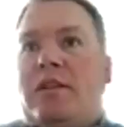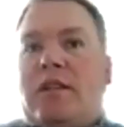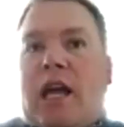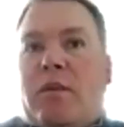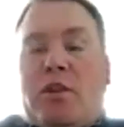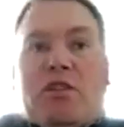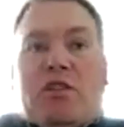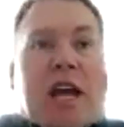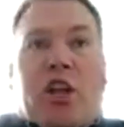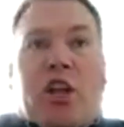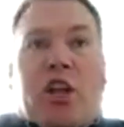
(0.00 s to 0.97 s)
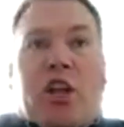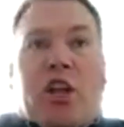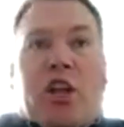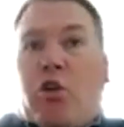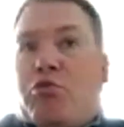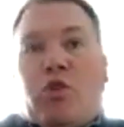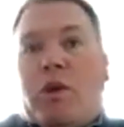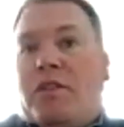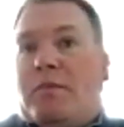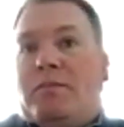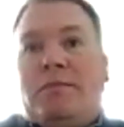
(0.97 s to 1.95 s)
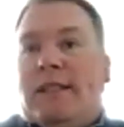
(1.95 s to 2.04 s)
And we just kind of film
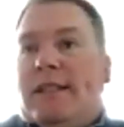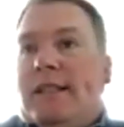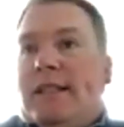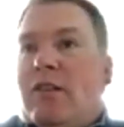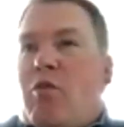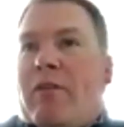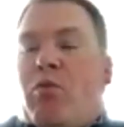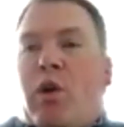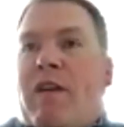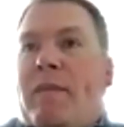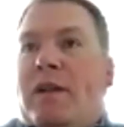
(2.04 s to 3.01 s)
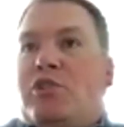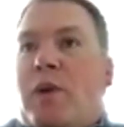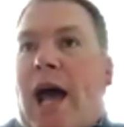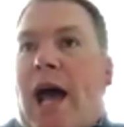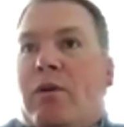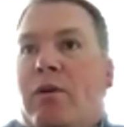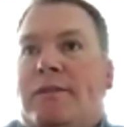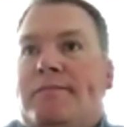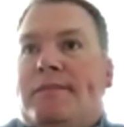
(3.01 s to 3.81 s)
for about 45 minutes to an hour.